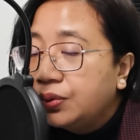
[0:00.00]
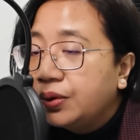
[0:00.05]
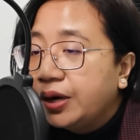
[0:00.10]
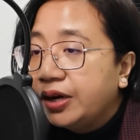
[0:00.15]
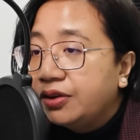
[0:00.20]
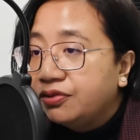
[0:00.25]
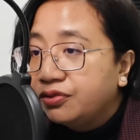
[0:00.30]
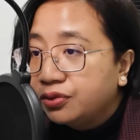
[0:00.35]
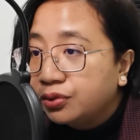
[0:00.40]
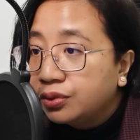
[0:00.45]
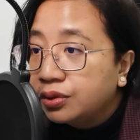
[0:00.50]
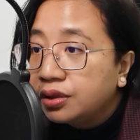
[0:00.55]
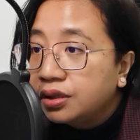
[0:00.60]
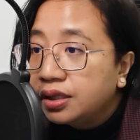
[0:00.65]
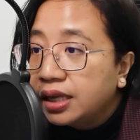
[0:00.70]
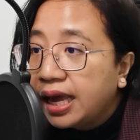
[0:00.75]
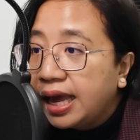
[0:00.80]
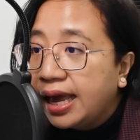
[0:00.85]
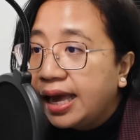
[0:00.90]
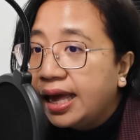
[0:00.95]
grateful,
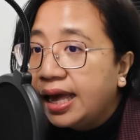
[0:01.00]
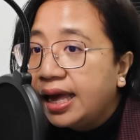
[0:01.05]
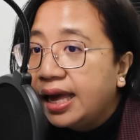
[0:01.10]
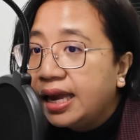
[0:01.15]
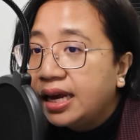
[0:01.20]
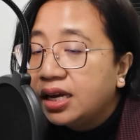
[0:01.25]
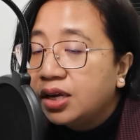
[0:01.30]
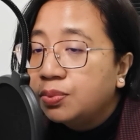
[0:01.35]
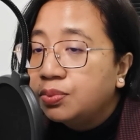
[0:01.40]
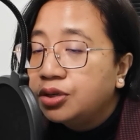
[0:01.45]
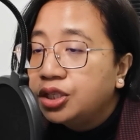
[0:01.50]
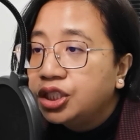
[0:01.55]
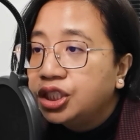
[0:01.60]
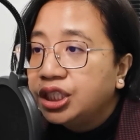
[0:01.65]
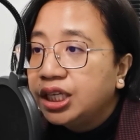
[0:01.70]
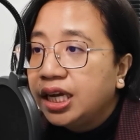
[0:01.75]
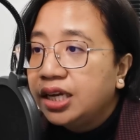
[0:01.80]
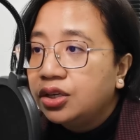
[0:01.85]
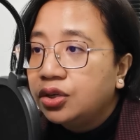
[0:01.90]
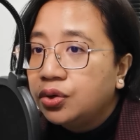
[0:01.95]
and
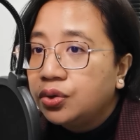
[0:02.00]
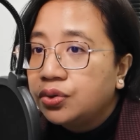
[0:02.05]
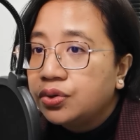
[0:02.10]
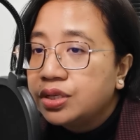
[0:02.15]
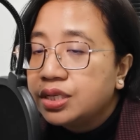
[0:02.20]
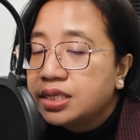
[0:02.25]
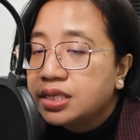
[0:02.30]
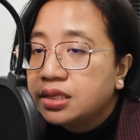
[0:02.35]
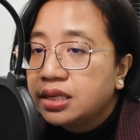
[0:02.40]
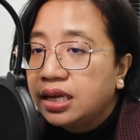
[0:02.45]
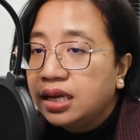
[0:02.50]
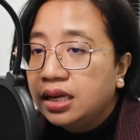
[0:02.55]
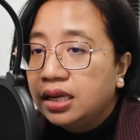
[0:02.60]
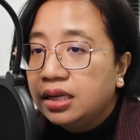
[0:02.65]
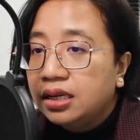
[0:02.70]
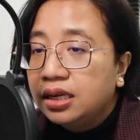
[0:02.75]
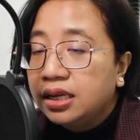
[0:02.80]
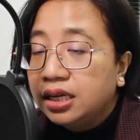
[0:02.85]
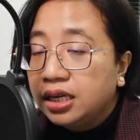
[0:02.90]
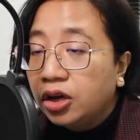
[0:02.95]
appreciate those
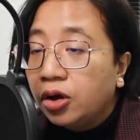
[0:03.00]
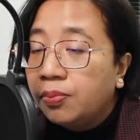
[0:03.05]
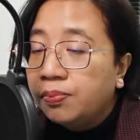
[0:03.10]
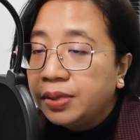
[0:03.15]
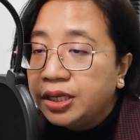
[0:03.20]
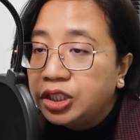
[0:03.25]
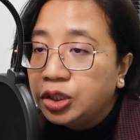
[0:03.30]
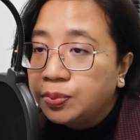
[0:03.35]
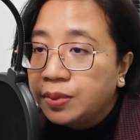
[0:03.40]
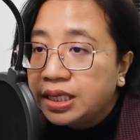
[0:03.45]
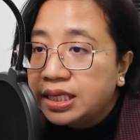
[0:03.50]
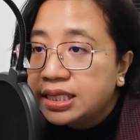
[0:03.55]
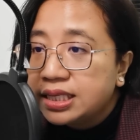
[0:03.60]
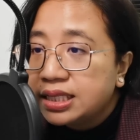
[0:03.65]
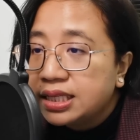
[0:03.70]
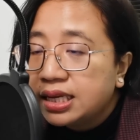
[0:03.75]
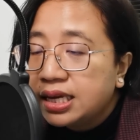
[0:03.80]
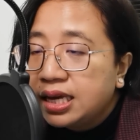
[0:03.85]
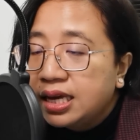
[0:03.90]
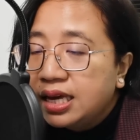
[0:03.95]

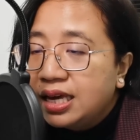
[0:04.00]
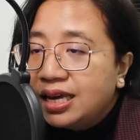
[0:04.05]
accomplishments.